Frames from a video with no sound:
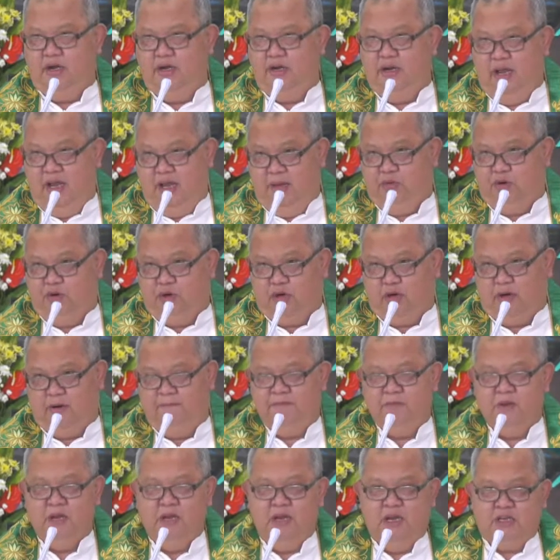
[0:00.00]
neighbor,
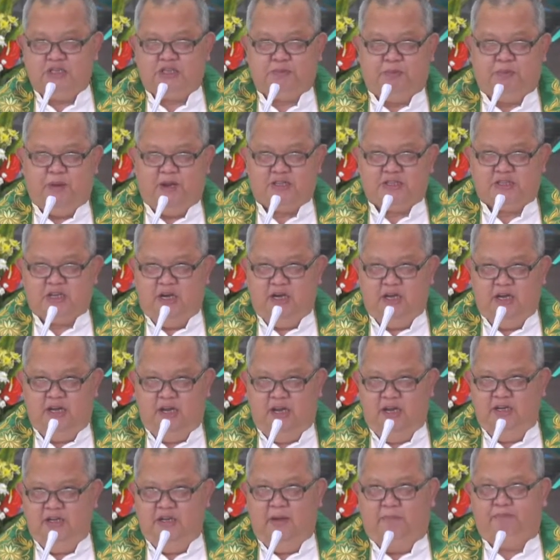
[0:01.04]

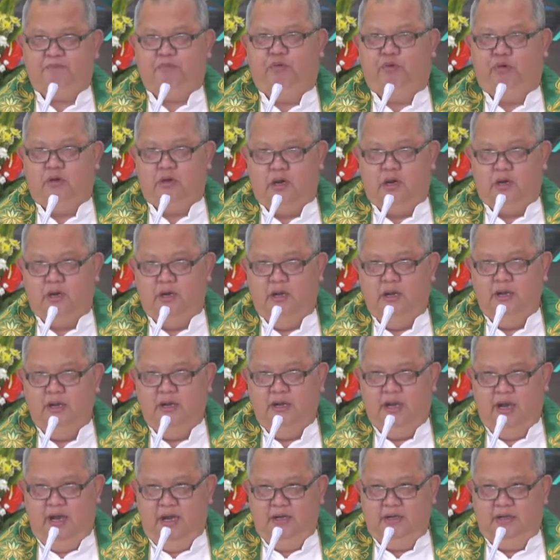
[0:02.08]
especially in the poor,
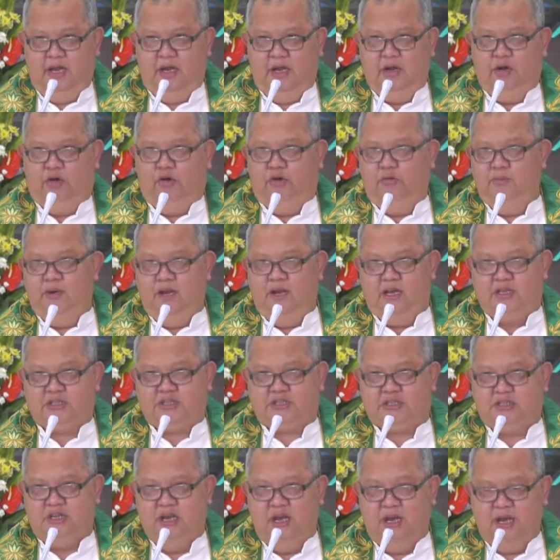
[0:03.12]
in the
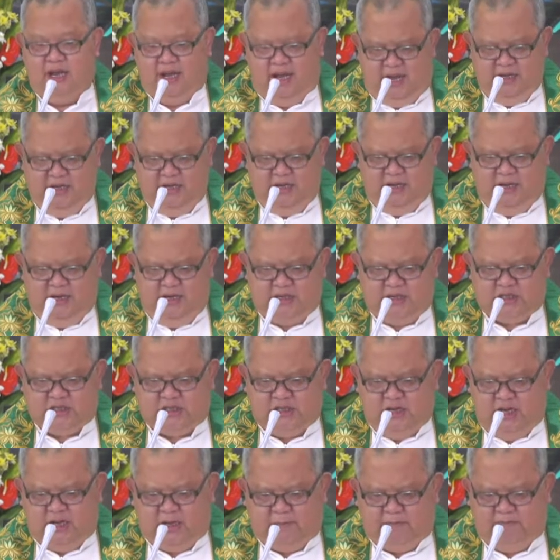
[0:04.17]
homeless, and in the
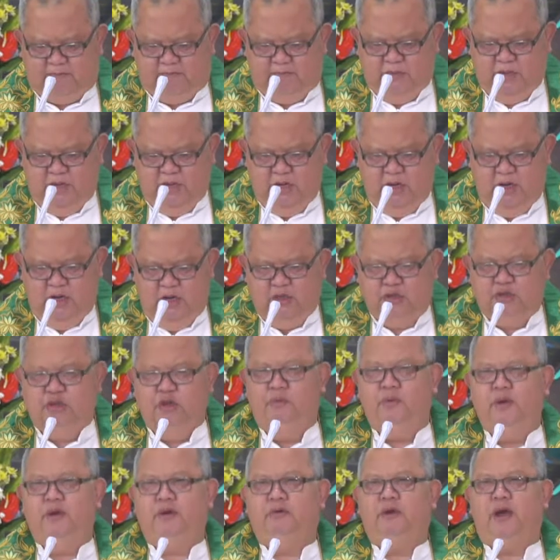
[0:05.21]
sick?
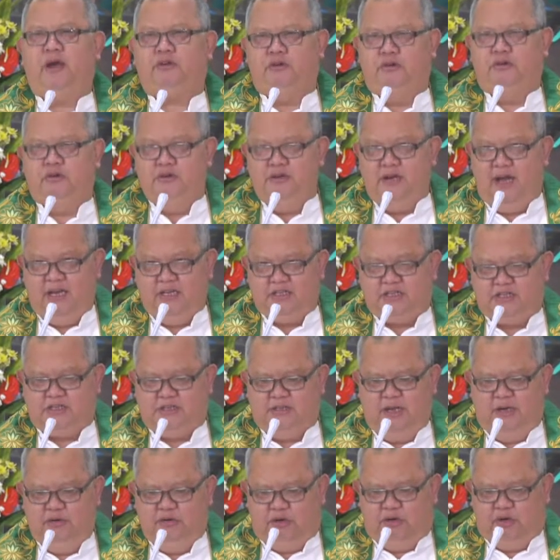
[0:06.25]
Do we recognize
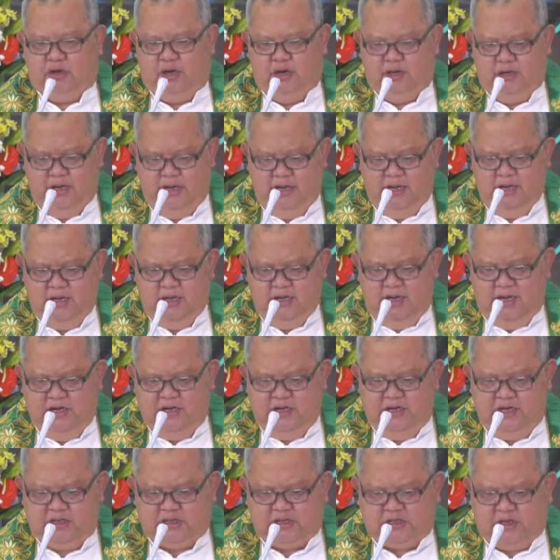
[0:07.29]
the Lord
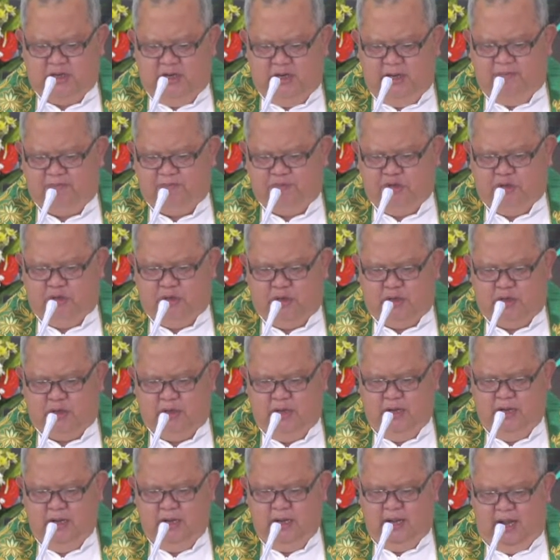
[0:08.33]
in the
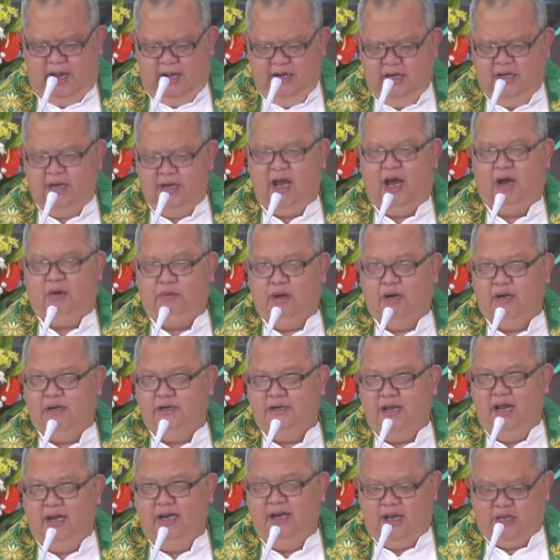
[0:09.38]
Scripture and in our
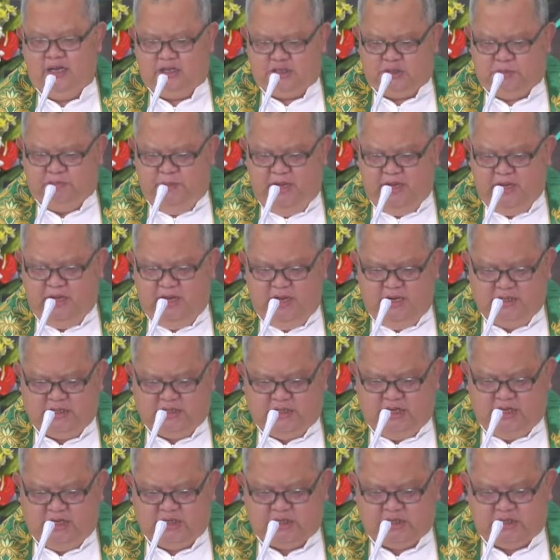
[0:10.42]
daily
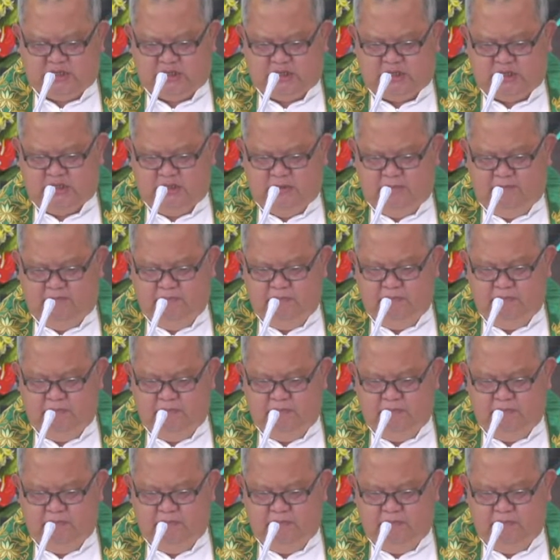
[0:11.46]
experiences?